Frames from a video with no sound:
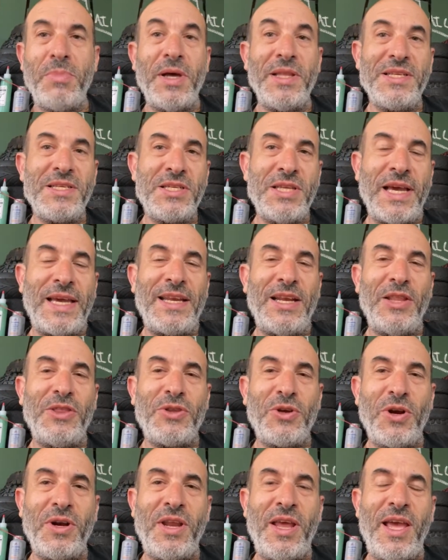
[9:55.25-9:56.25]
by the second
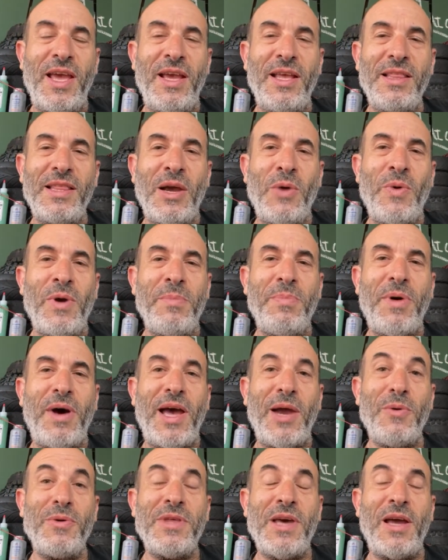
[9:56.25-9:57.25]
and third day that went
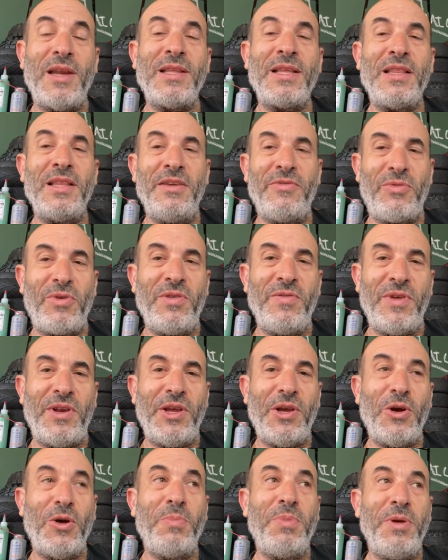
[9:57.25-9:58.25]
by without a delivery
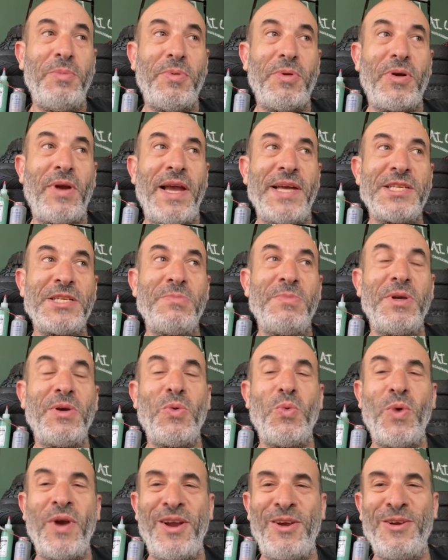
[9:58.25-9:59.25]
video, people are asking
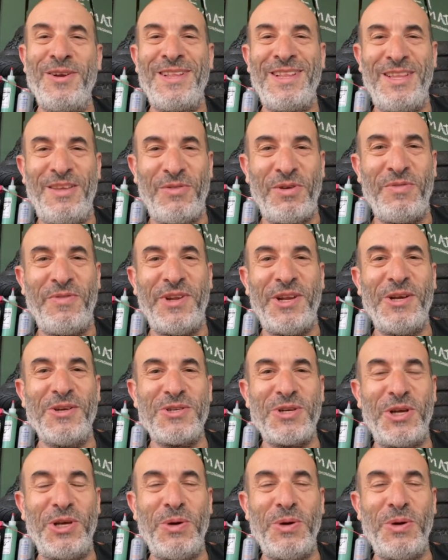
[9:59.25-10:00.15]
me, where are your delivery videos?